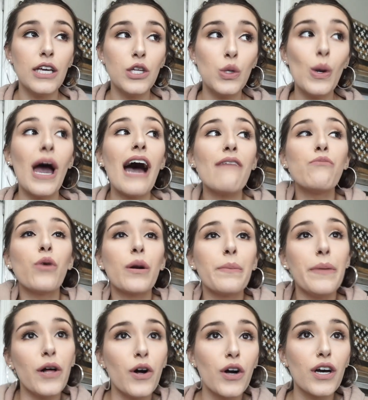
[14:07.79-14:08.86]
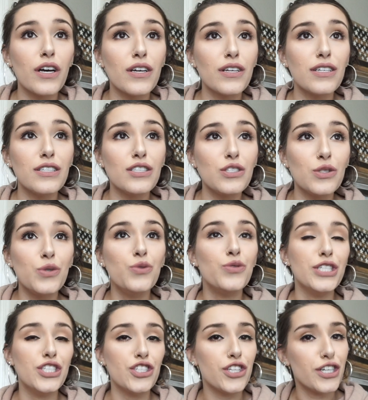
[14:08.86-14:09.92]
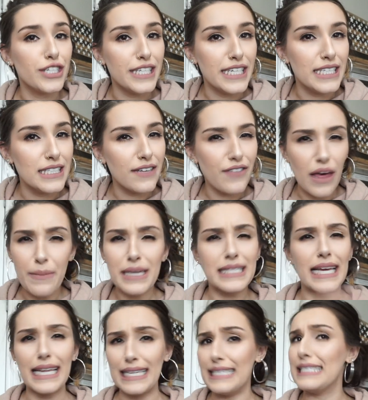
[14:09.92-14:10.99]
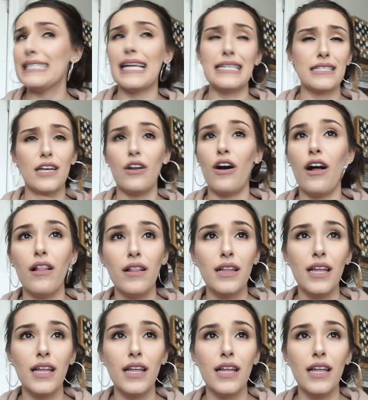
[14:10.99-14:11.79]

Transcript: you have more milk to reach their needs, if that makes any sense at all.